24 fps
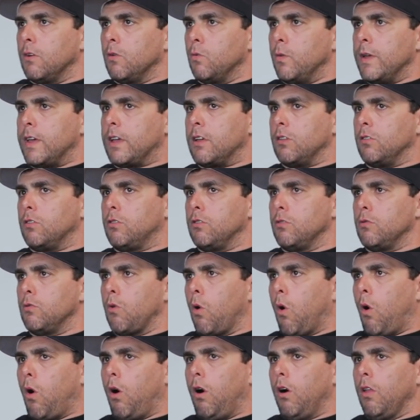We can do
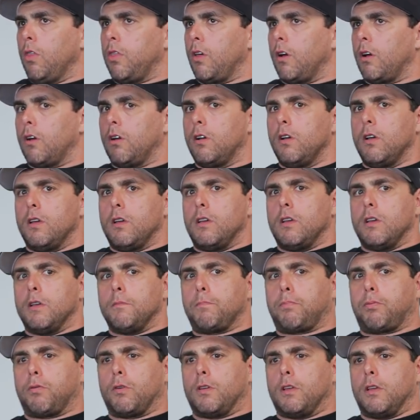all the
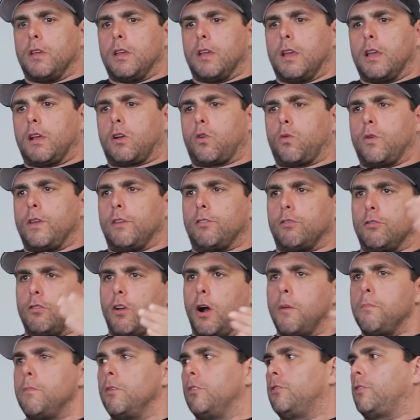increased
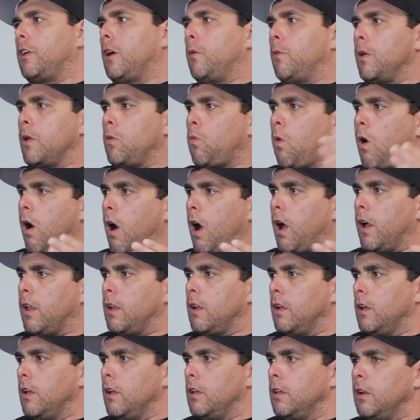numbers that we want.
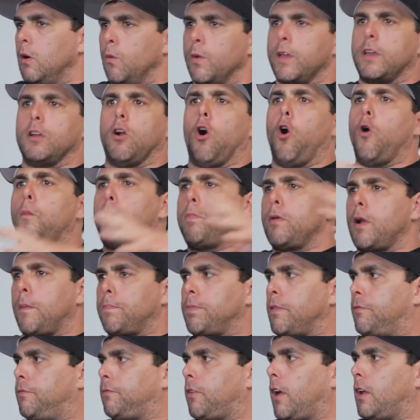You know, we can open
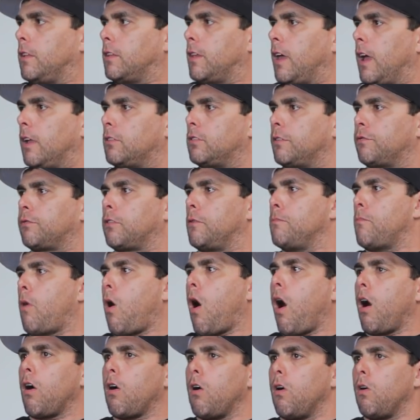up the floodgates. If
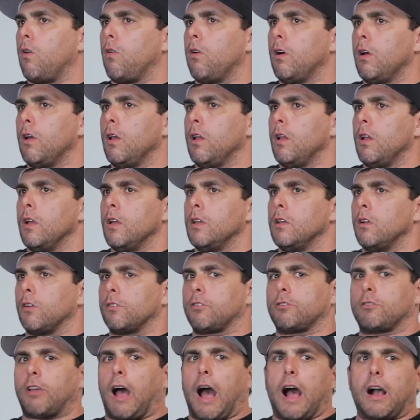tomorrow, you know,
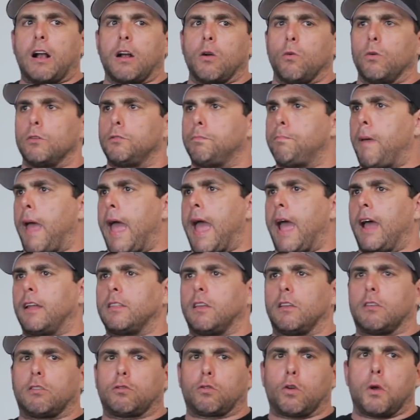soccer was
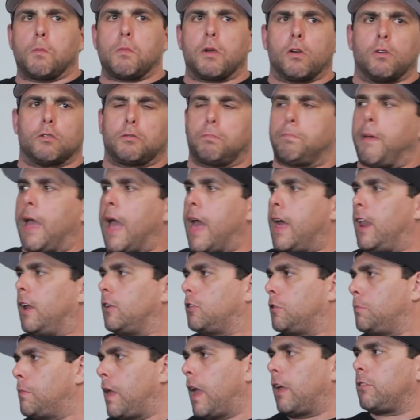banned and swimming was banned
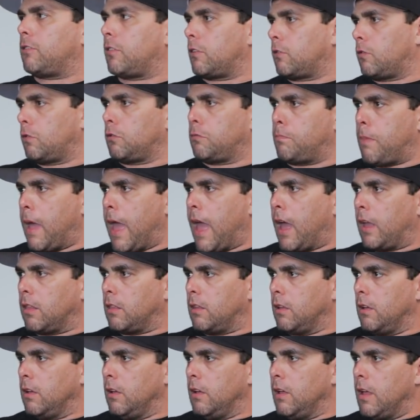and gymnastics was
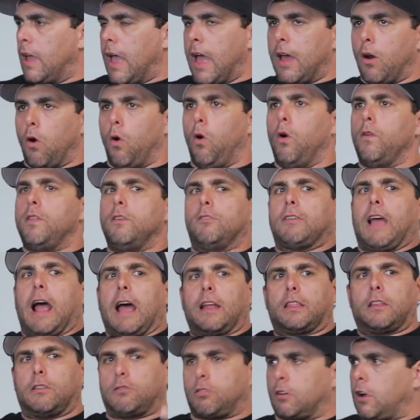banned and all these
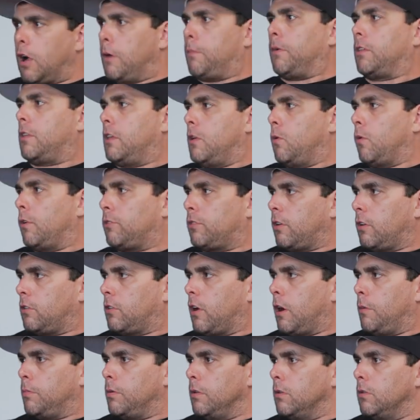athletes are coming to
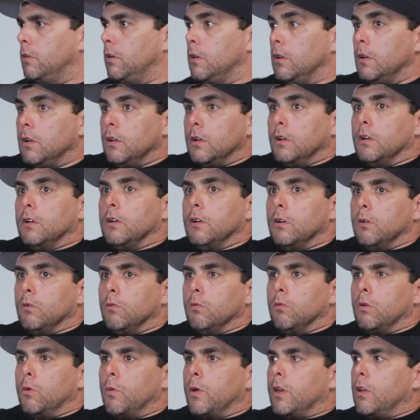USAW,
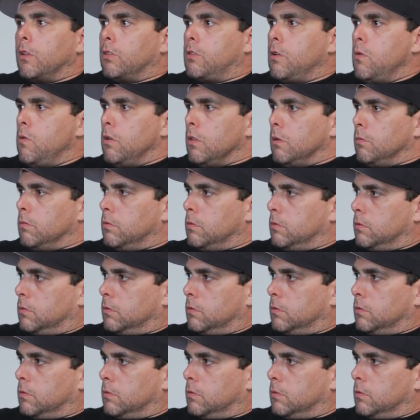what are we going to do with them?